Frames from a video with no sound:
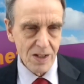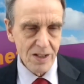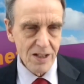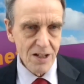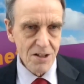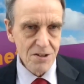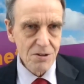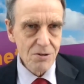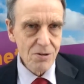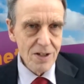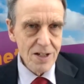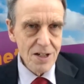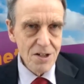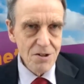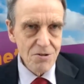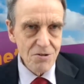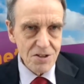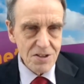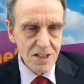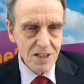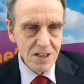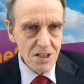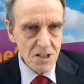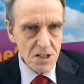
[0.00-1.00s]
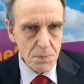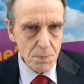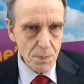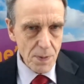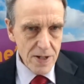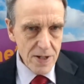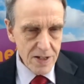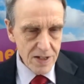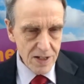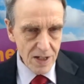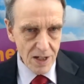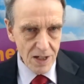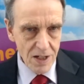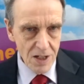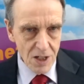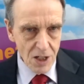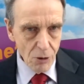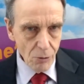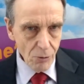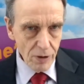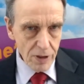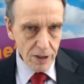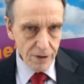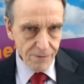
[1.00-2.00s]
Now, it's quite interesting. The Speaker,
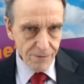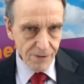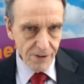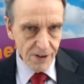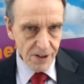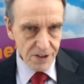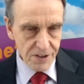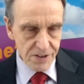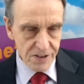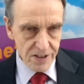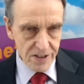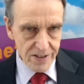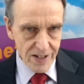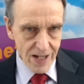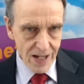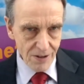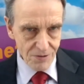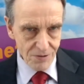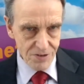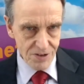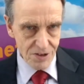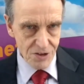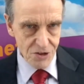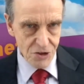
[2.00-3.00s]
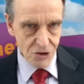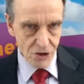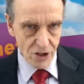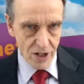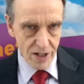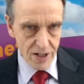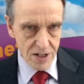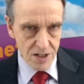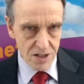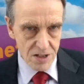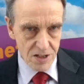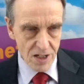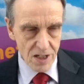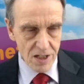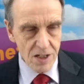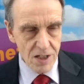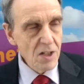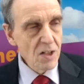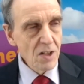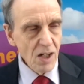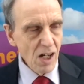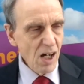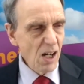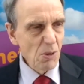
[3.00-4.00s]
when he first announced this change, said,
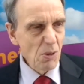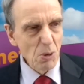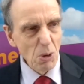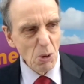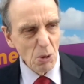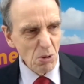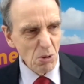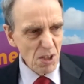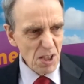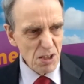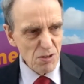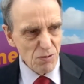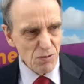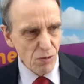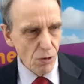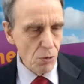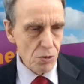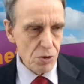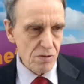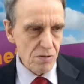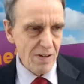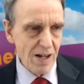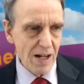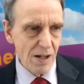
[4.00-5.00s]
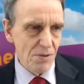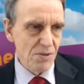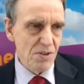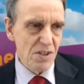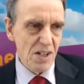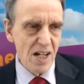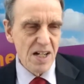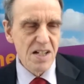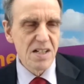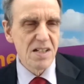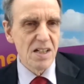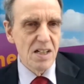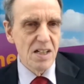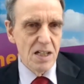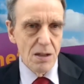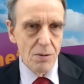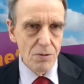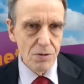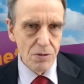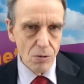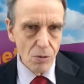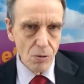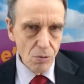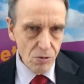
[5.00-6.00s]
Oh, all these rules are outdated. It
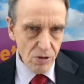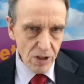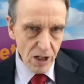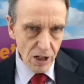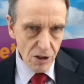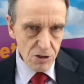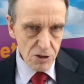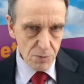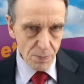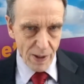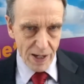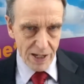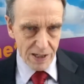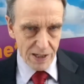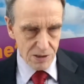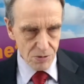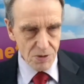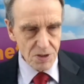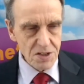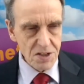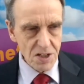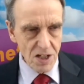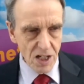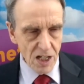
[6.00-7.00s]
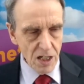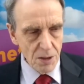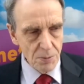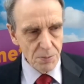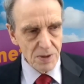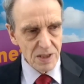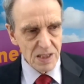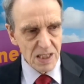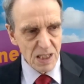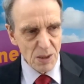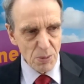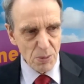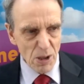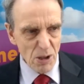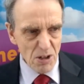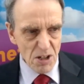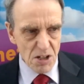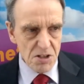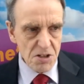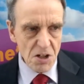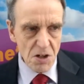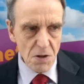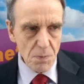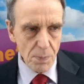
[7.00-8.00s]
was all goes back to a time when there were only
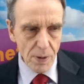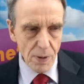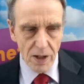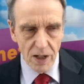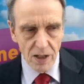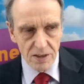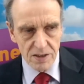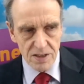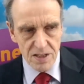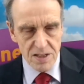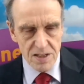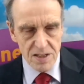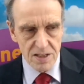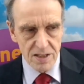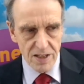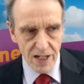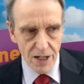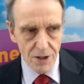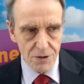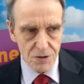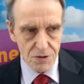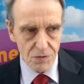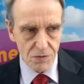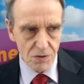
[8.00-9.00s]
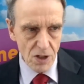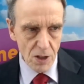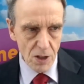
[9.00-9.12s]
two parties in the House of